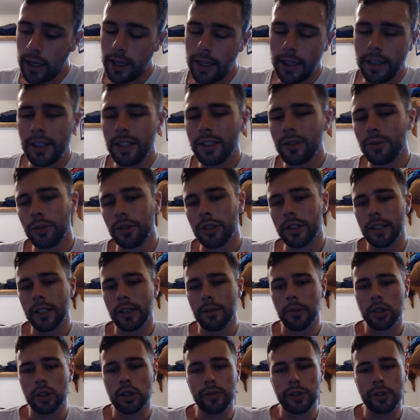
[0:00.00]
He doesn't really get
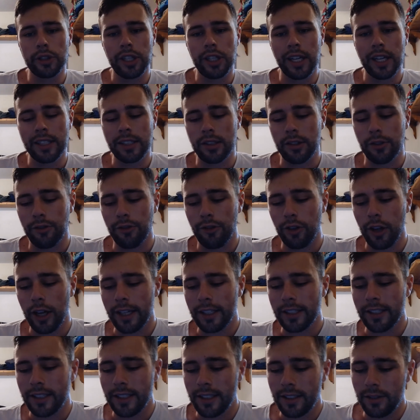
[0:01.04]
much of a chance to
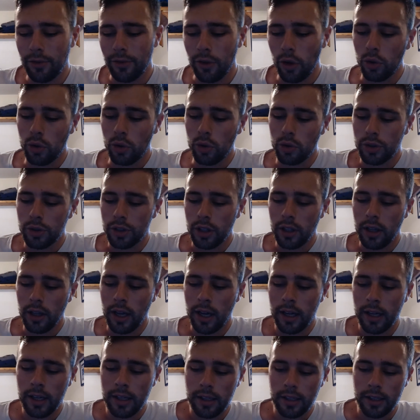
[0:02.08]
flex his vocals a
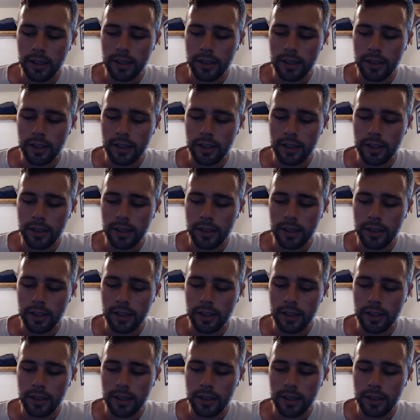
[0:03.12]
lot.